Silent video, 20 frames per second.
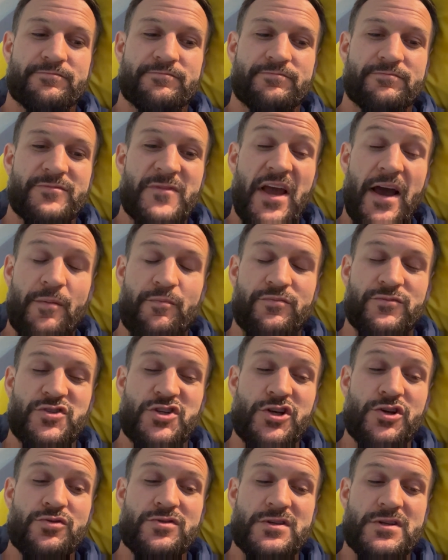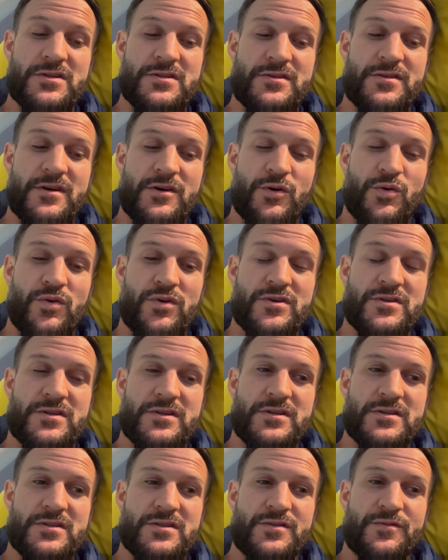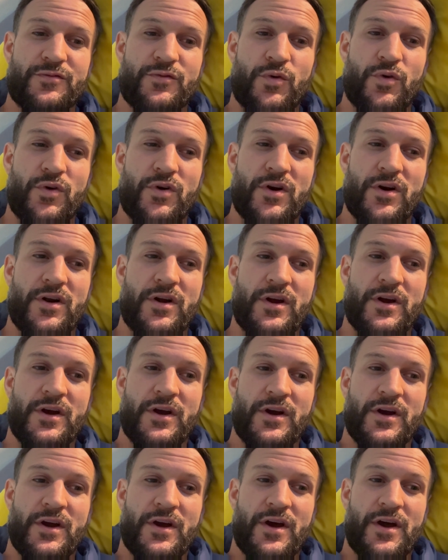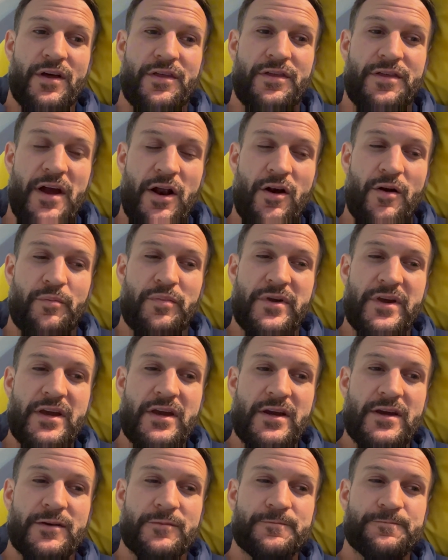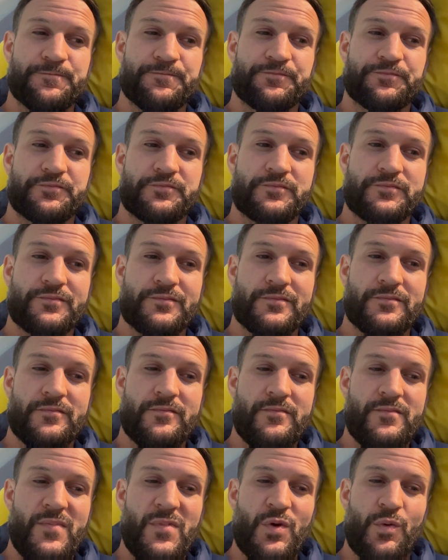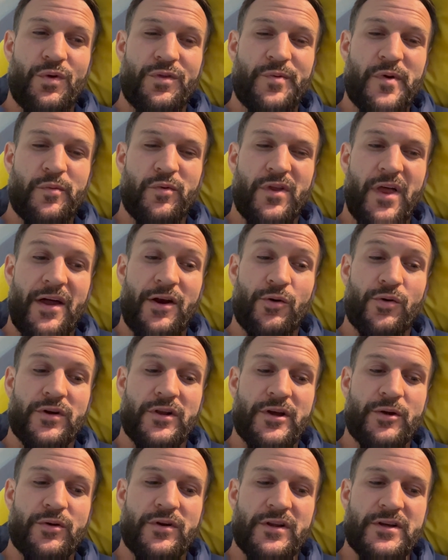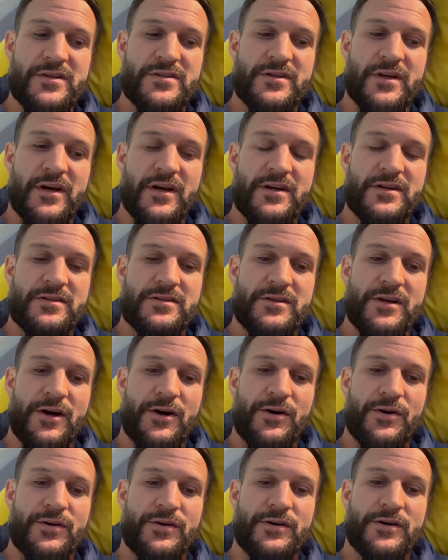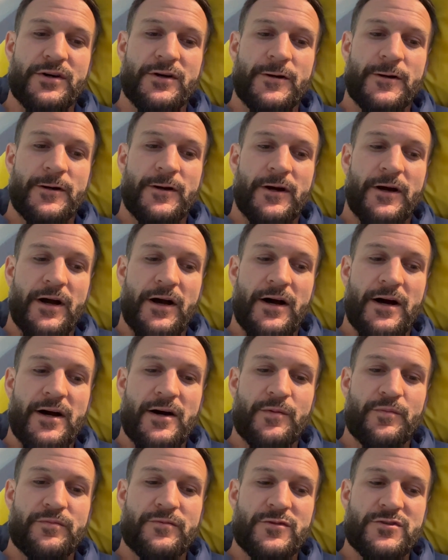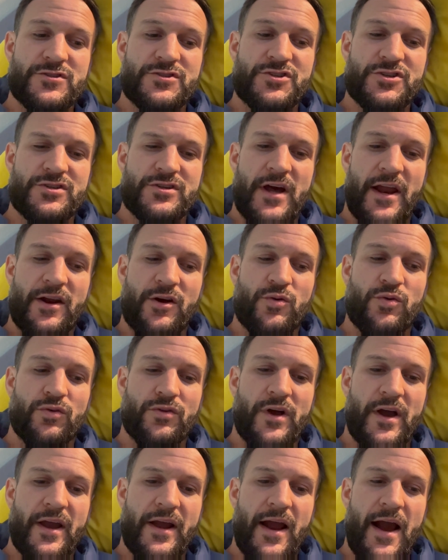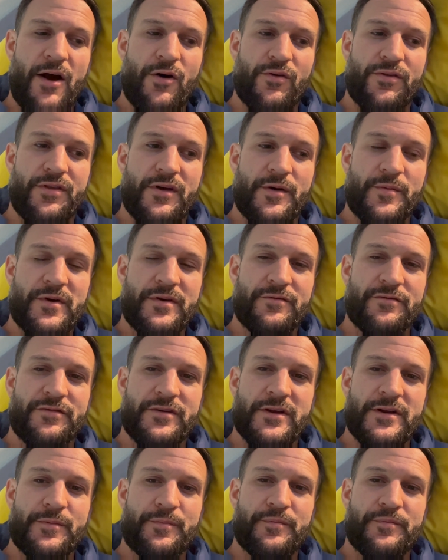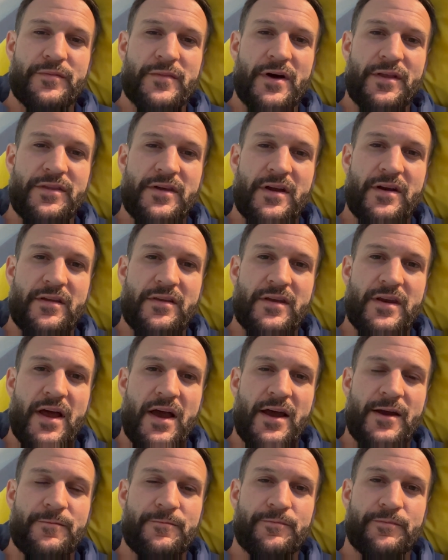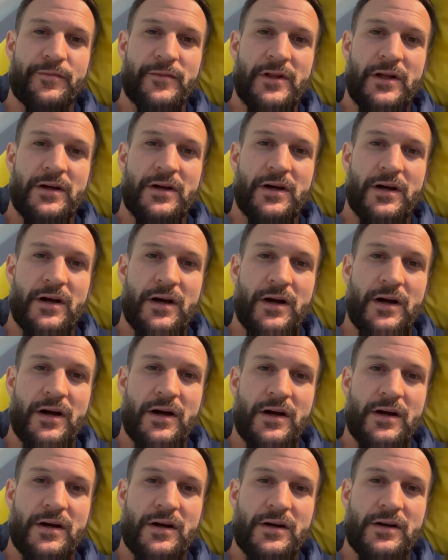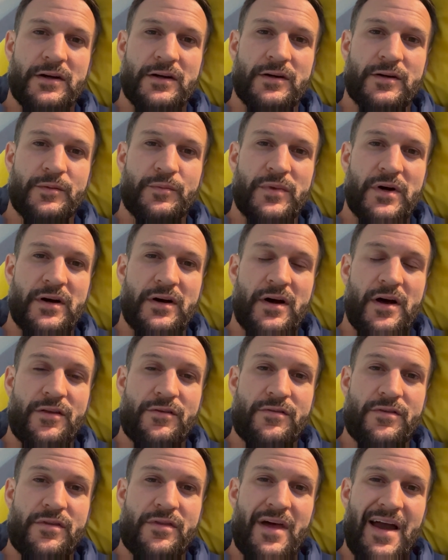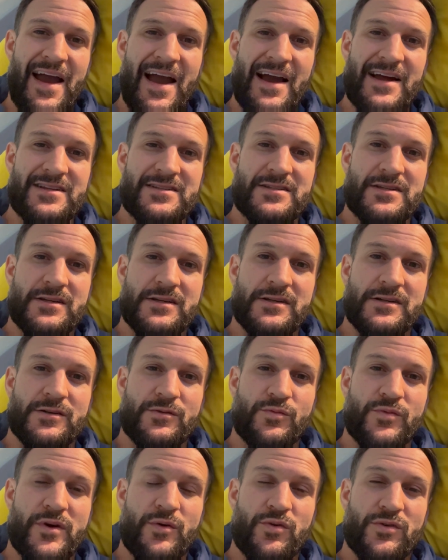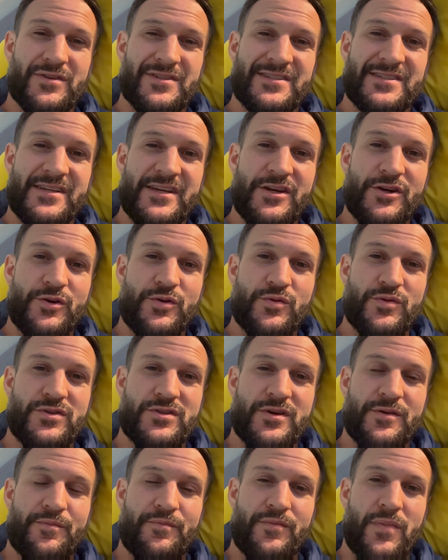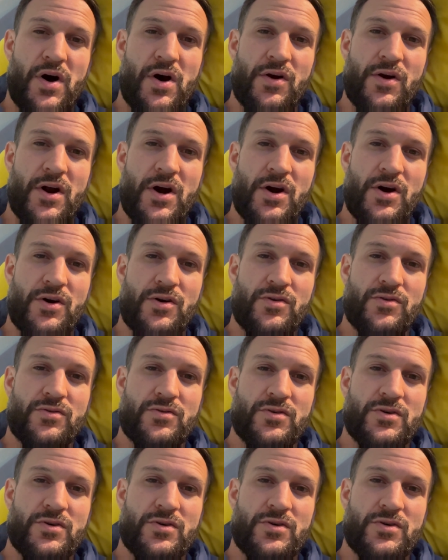Yeah, she uses the horses for therapy with people that are really, really sick. So it's just kind of cool to hang out with them and feed them at the end of the day. But other than that, we will see you tomorrow.